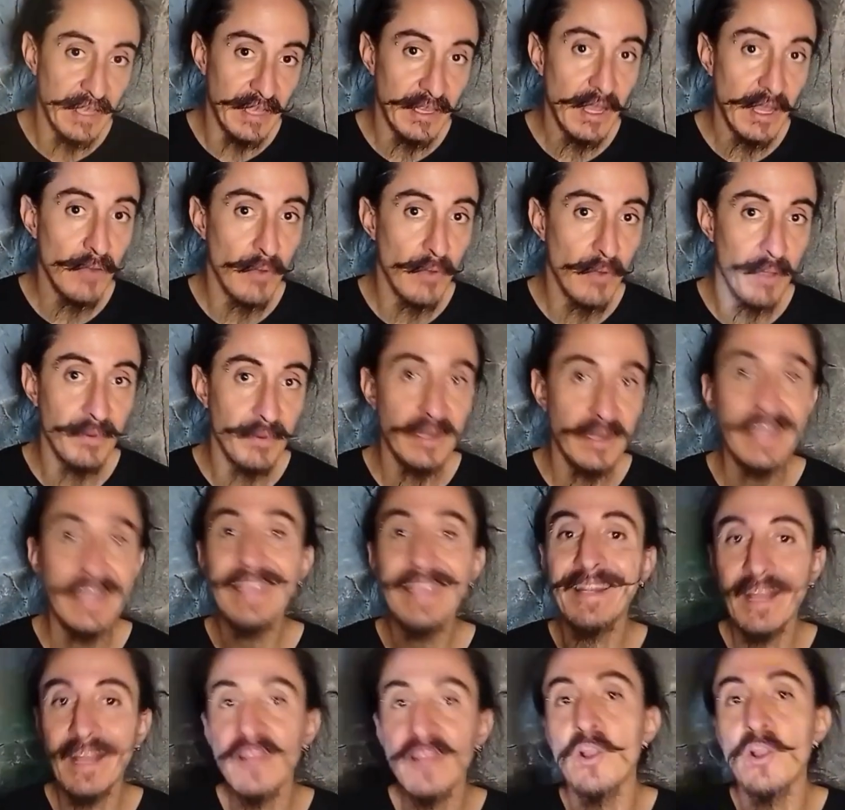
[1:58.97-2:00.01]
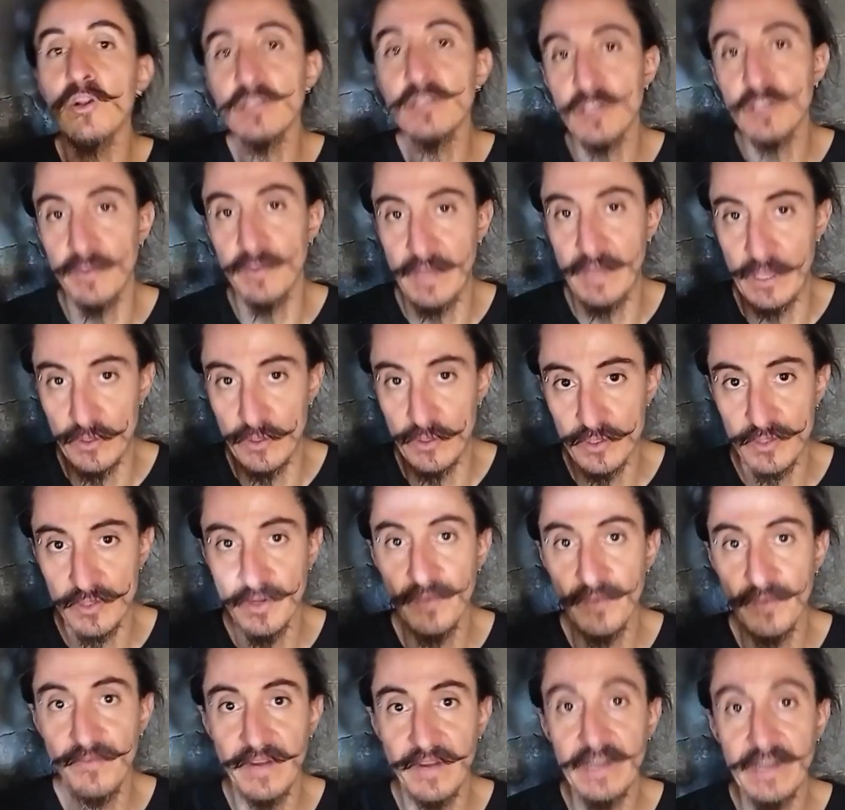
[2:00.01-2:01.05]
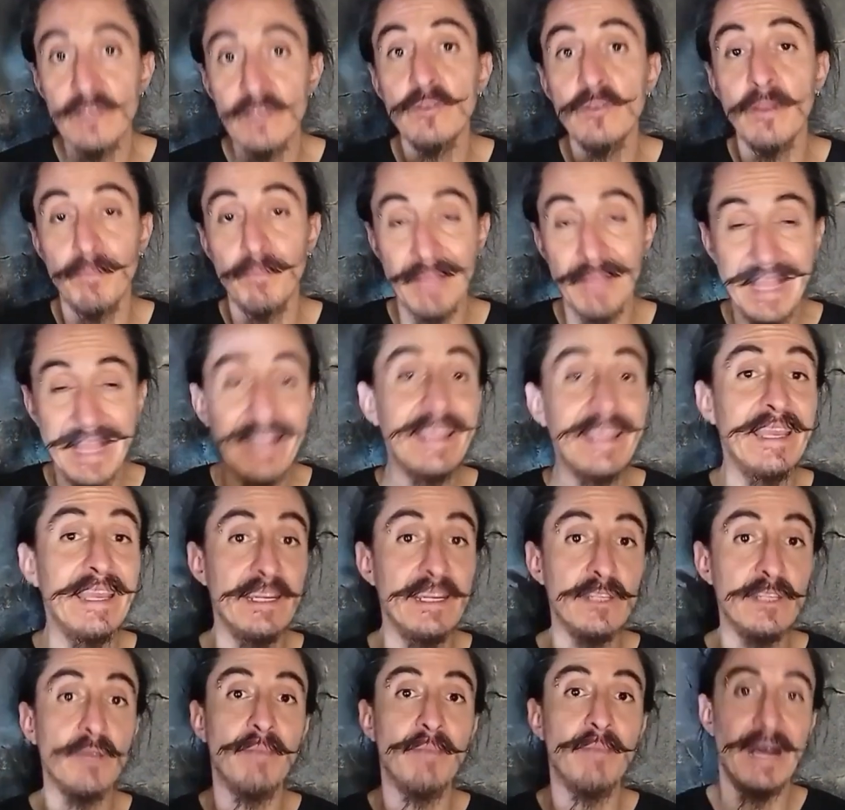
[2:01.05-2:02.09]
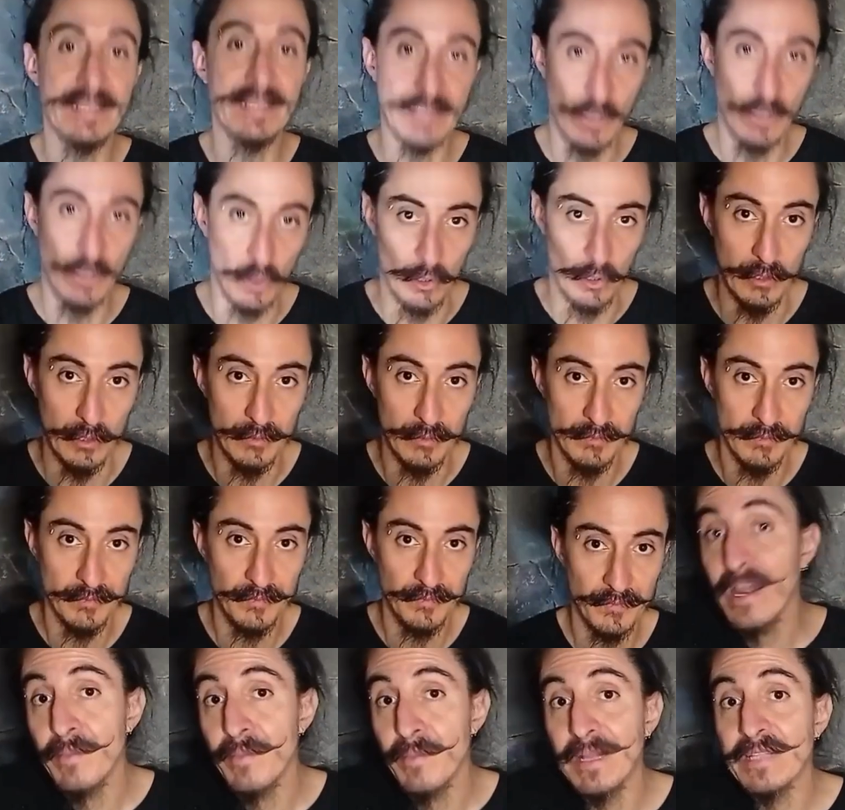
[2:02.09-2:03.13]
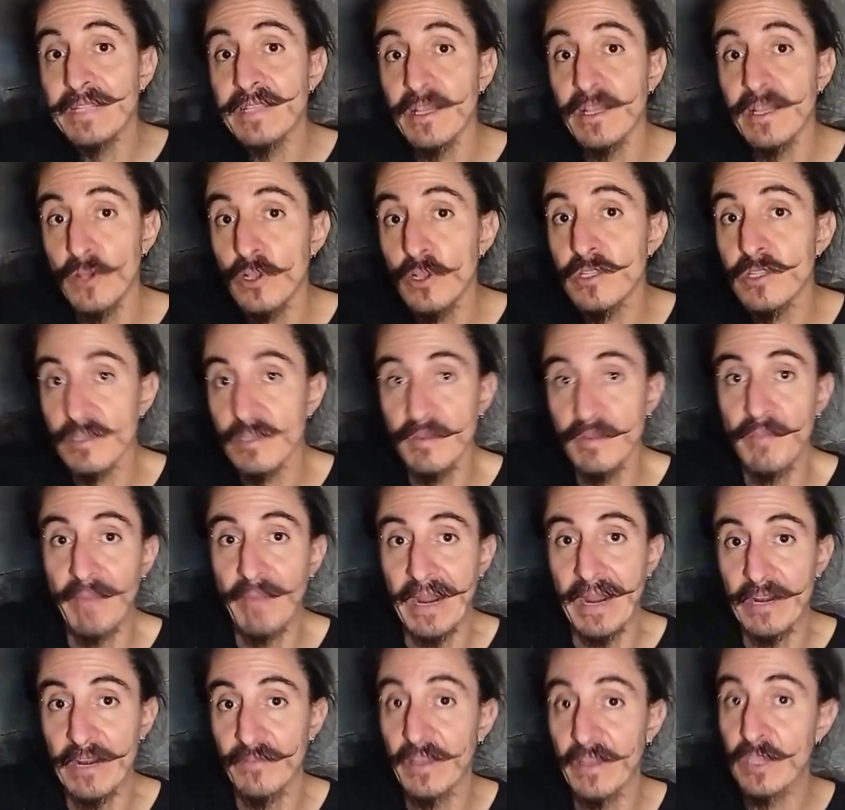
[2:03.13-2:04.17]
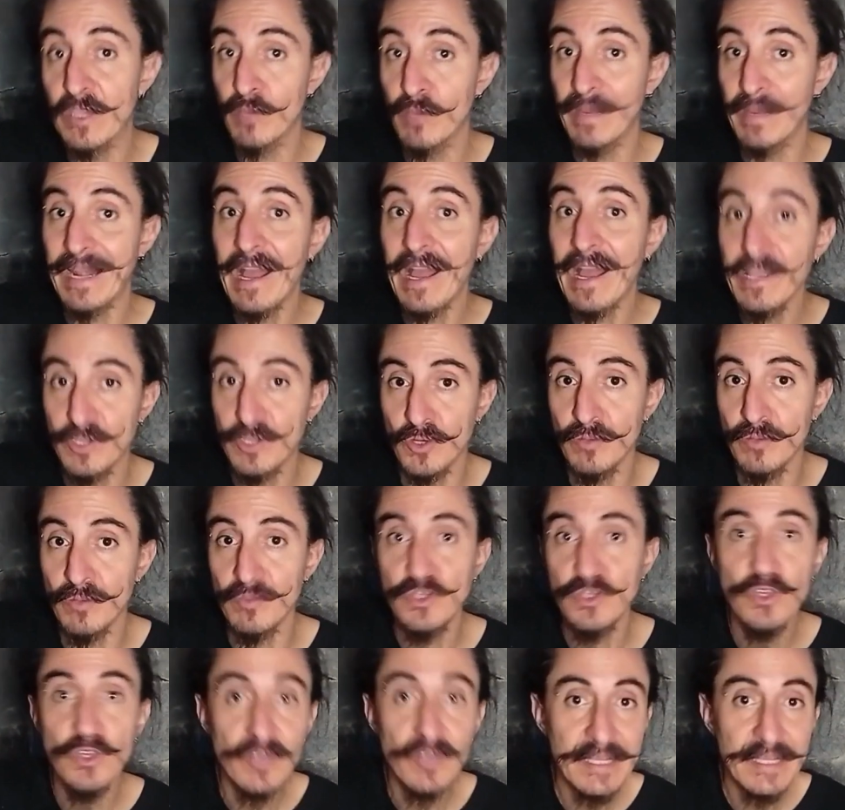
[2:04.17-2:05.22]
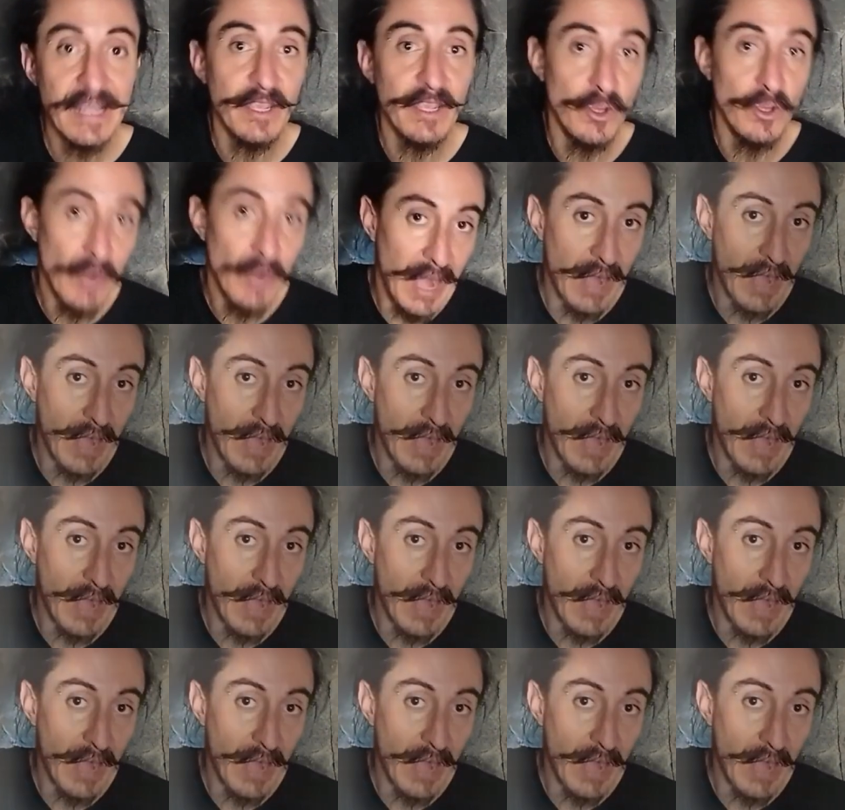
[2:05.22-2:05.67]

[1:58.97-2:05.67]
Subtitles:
scale, however, it can also be used to refer to the plant kingdom as a whole. Animals can also be part of a human Ayllu, just like